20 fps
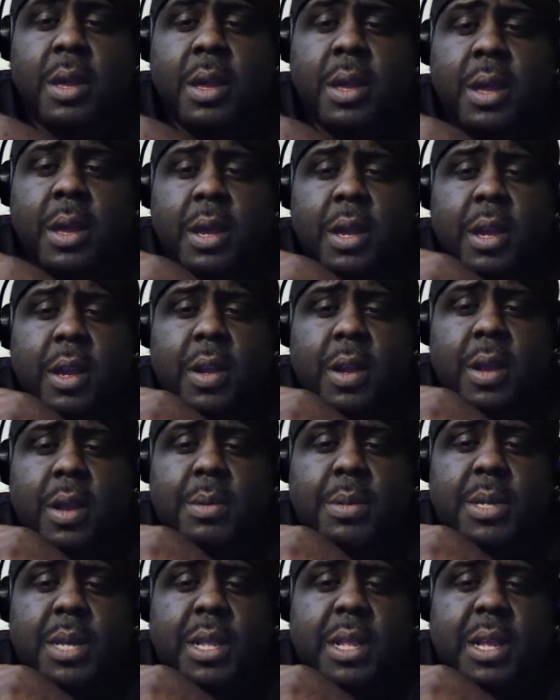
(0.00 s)
You know what I'm
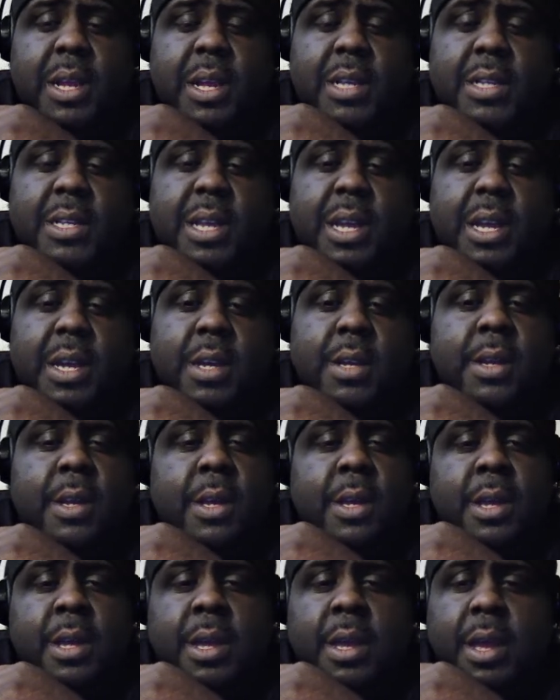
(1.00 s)
saying? Like I said,
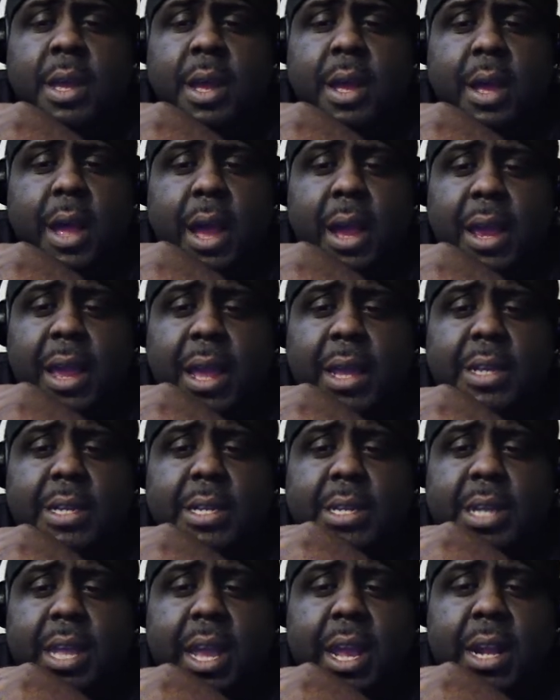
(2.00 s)
I can't
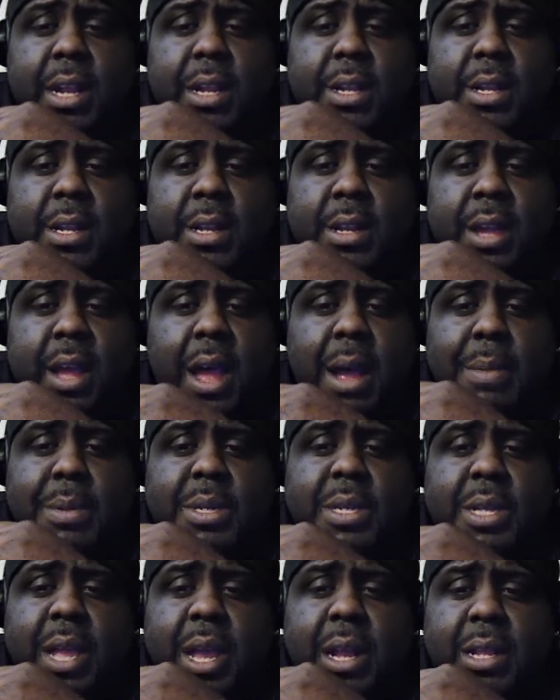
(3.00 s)
stand cops
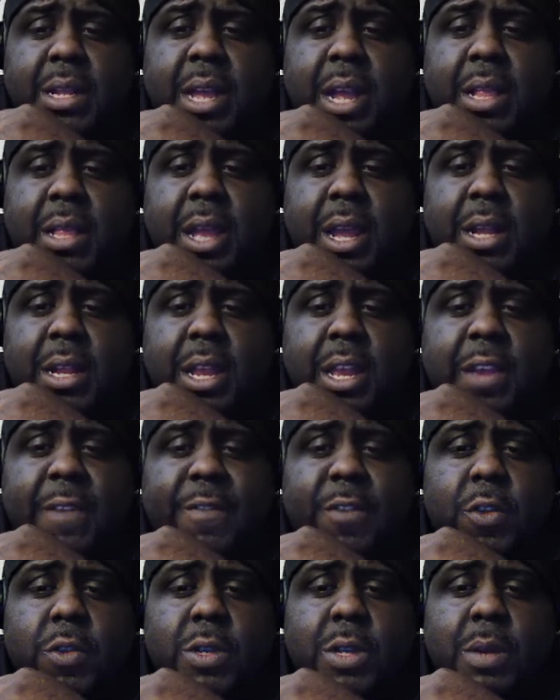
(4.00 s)
like that. Like, nigga, if
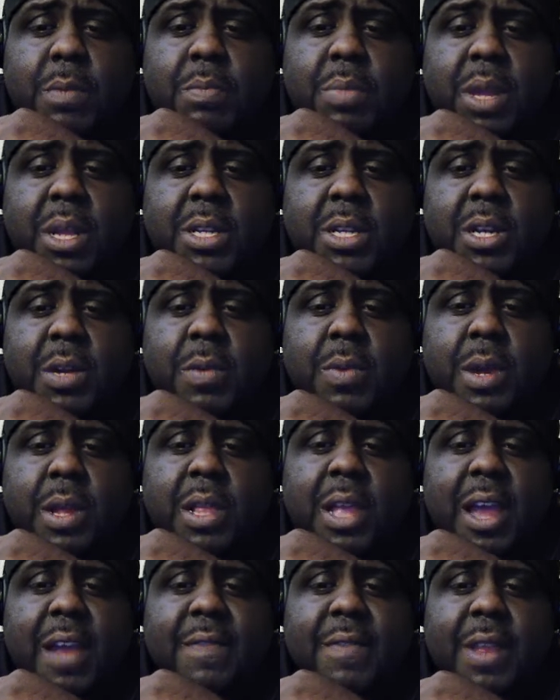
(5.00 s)
you's a bitch in real
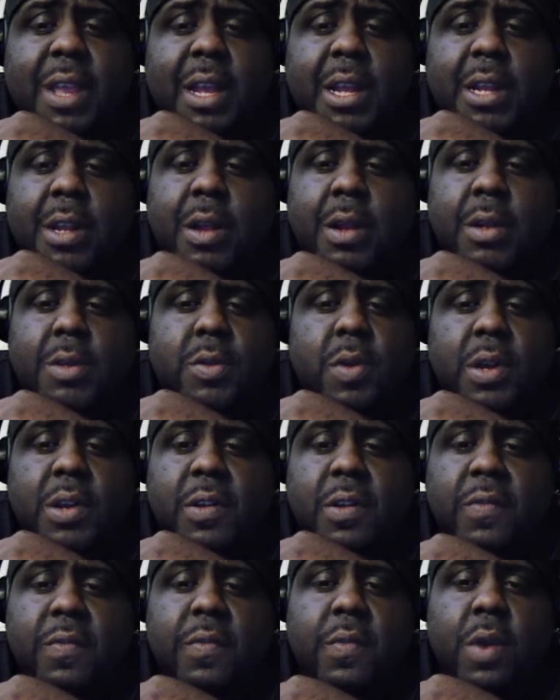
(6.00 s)
life, nigga, don't join the
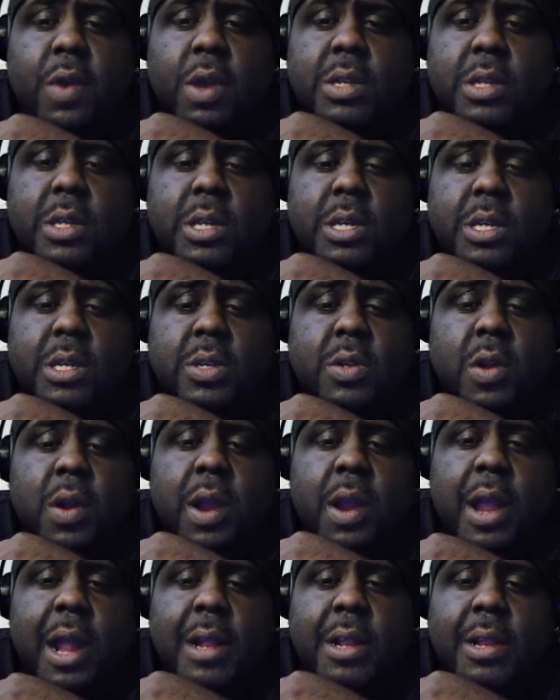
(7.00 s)
force and then start
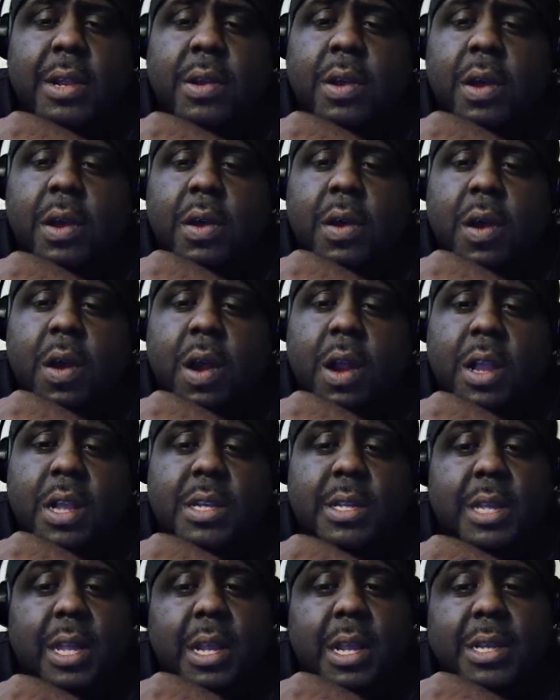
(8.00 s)
acting all hard. Because
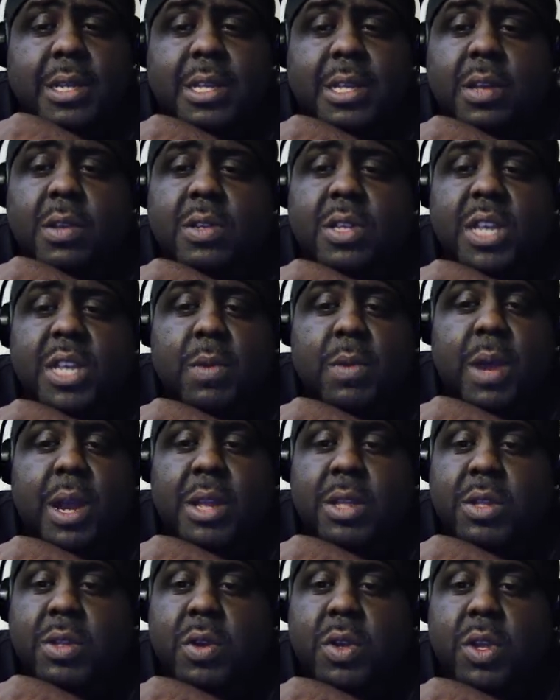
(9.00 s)
niggas still see right
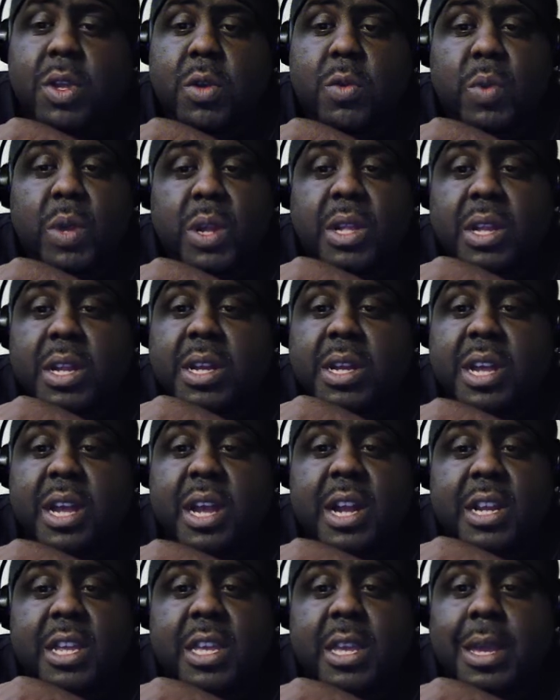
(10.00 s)
through you with the gun
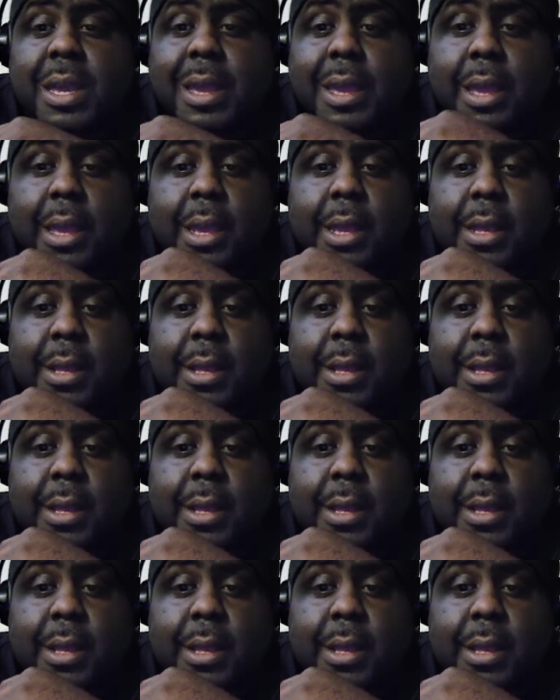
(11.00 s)
in your hand.